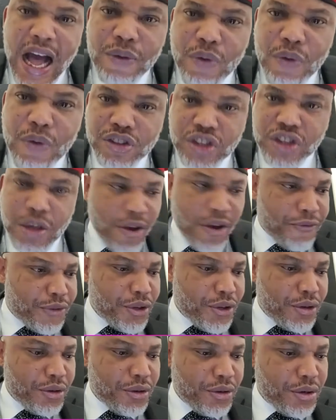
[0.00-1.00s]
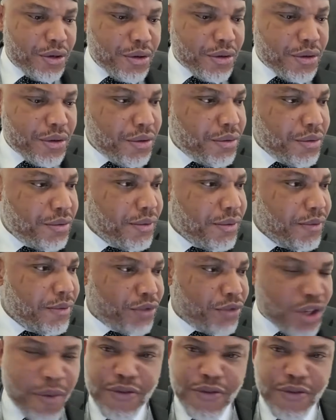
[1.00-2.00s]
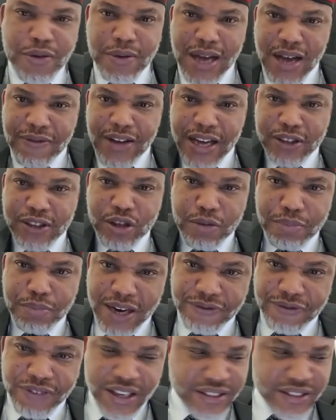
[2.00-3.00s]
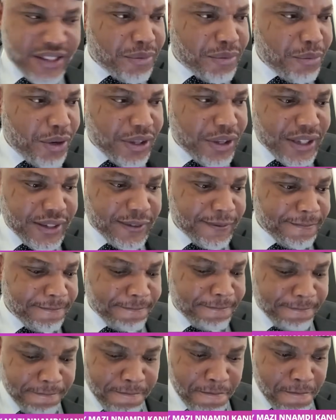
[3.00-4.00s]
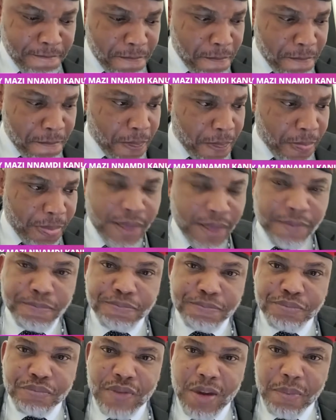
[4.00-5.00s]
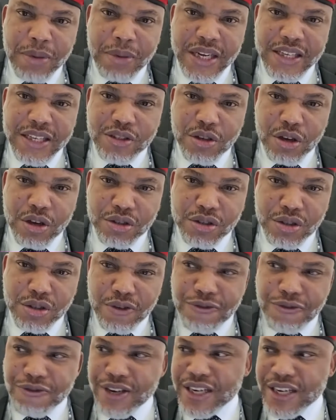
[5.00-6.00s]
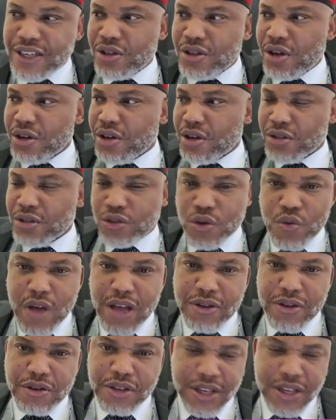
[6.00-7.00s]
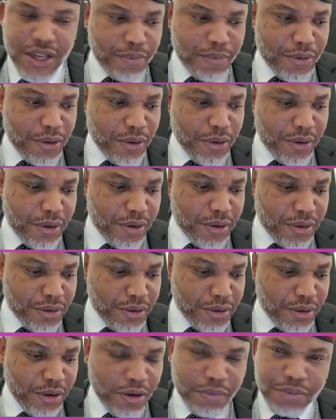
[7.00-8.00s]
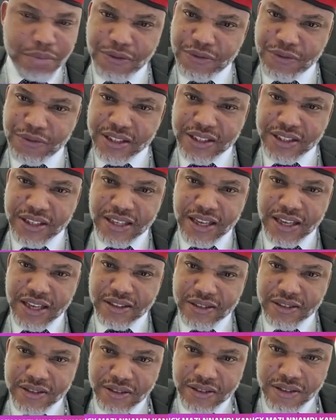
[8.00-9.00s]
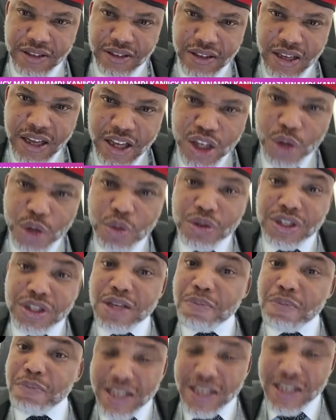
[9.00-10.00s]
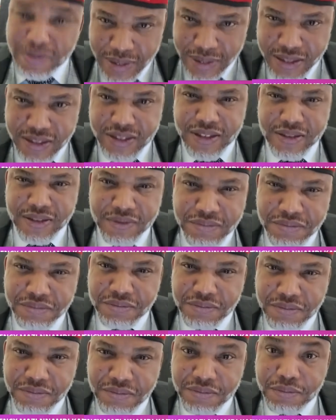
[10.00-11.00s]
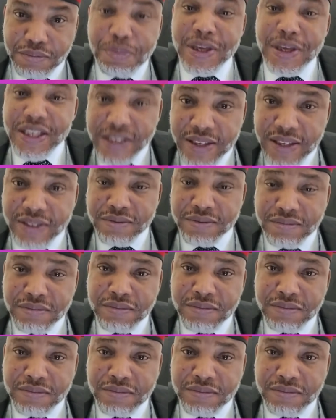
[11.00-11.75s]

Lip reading: I want some of you have had your breakfast this morning. Please go to your fridge or go to where you keep your beverages and you will see pig milk. Pig.